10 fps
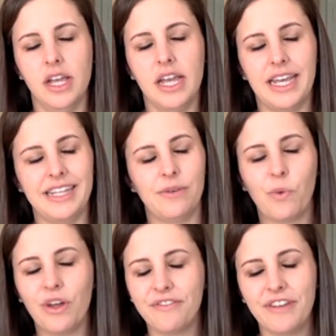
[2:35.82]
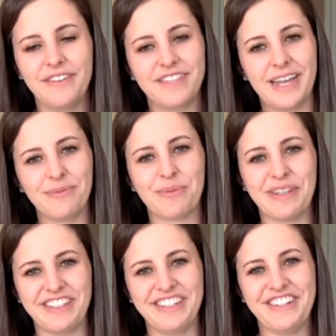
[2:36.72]
I had won five times my
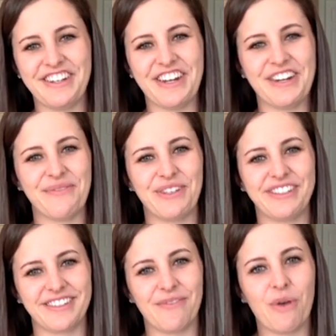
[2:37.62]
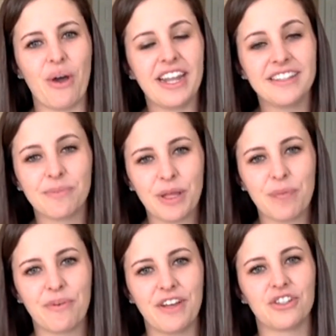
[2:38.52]
senior year and was wanting to play
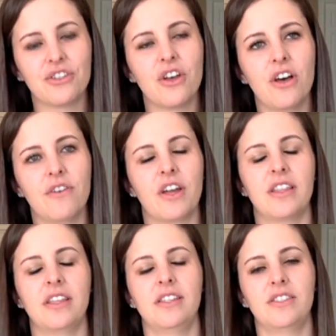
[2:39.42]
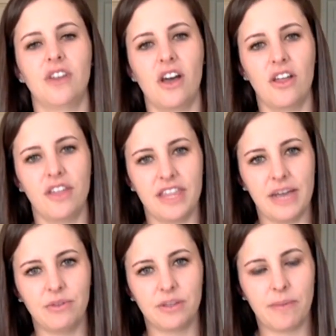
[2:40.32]
professional golf, or at least saw that that
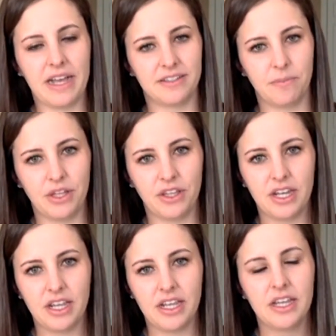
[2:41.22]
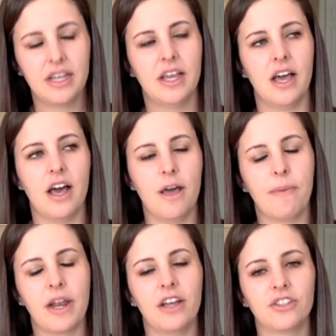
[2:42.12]
was a possibility. Um,
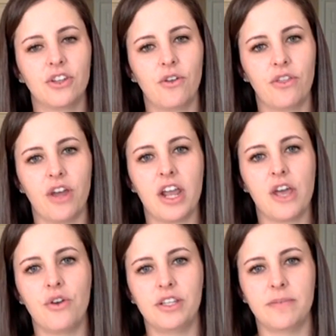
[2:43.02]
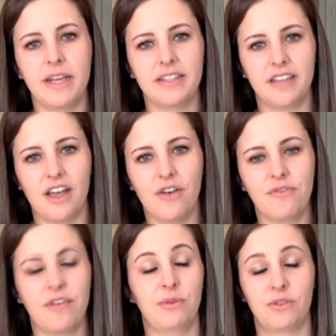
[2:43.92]
but I also thought I owed it to myself.
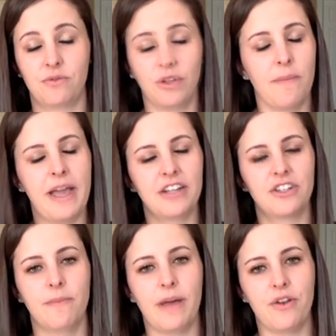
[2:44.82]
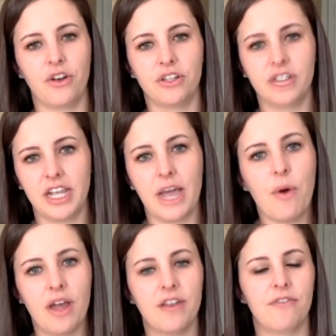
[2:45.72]
I was really passionate about nursing. I
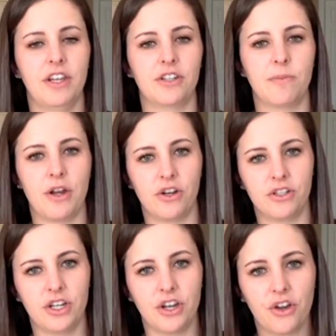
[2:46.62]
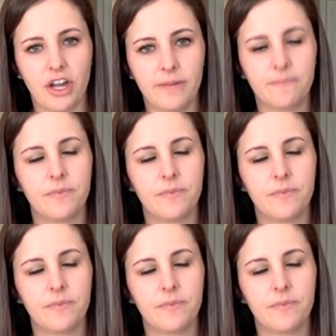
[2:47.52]
wanted to finish my nursing degree.